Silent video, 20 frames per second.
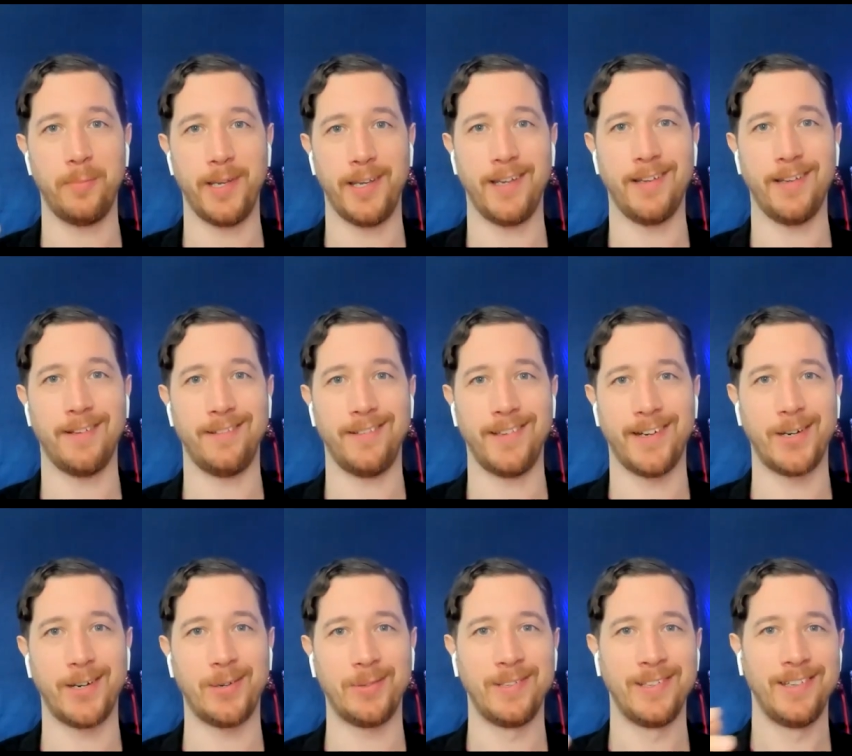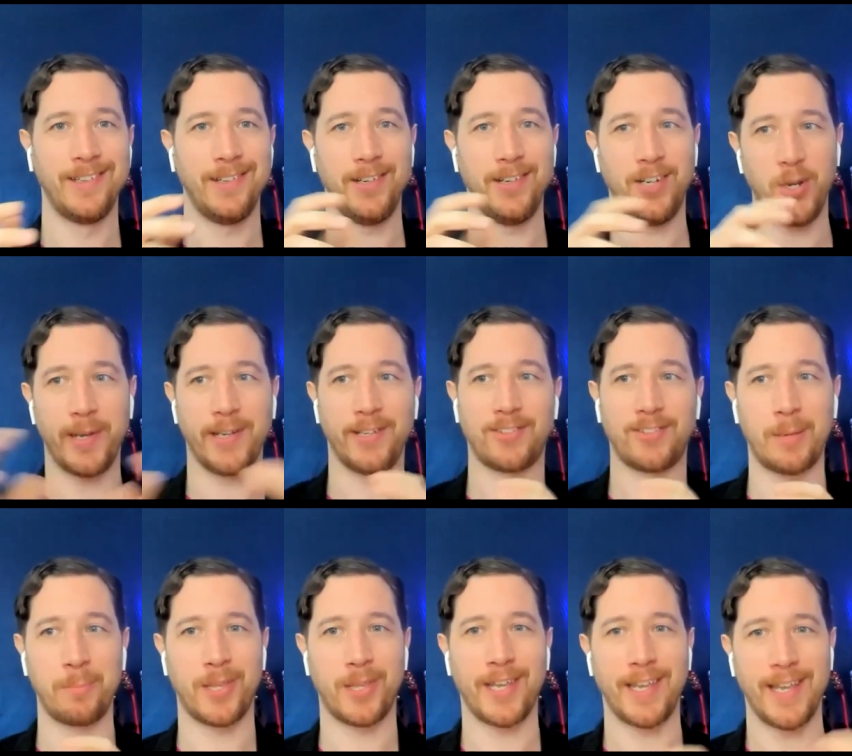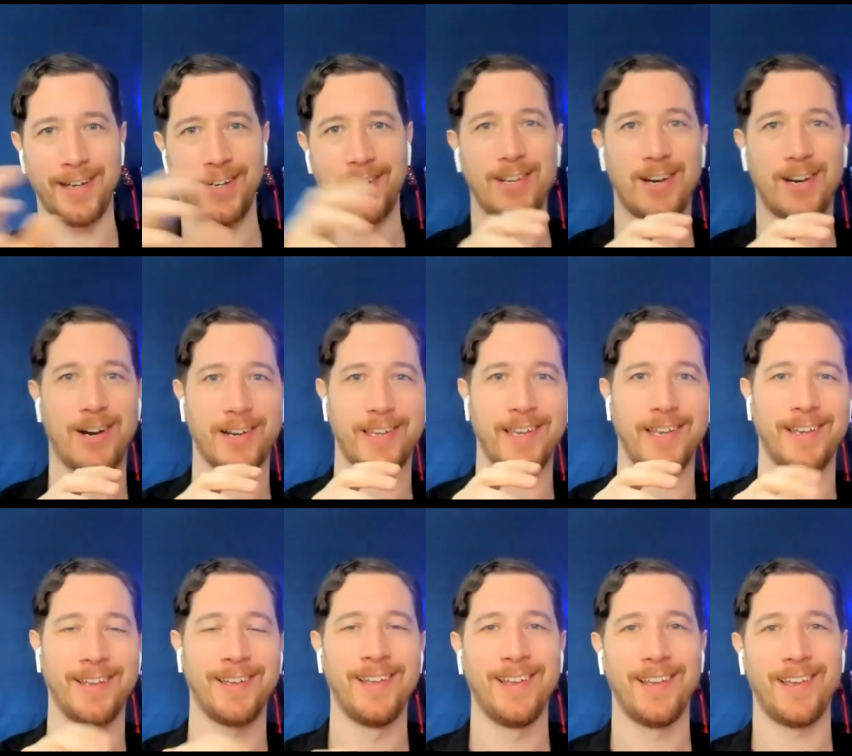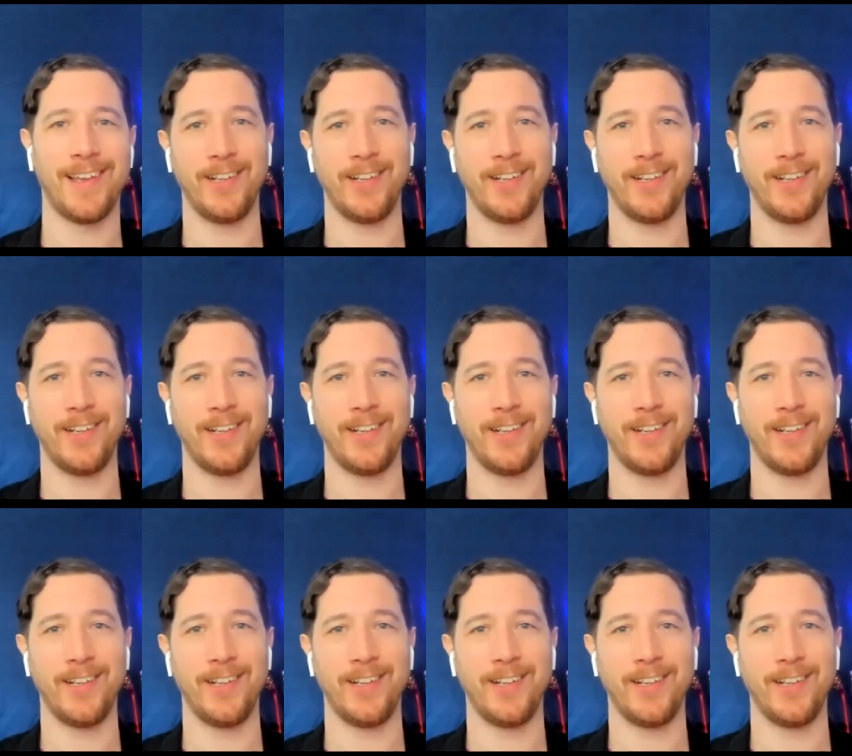to be doing something and talking.